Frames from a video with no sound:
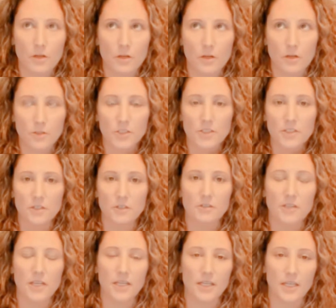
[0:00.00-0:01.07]
are still
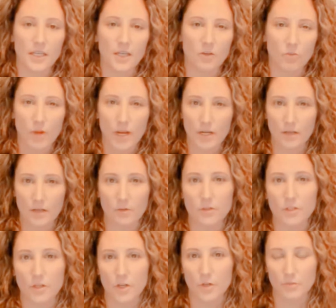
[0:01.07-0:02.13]
thinking in radio
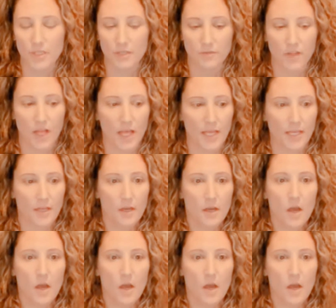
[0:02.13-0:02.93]
terms of like,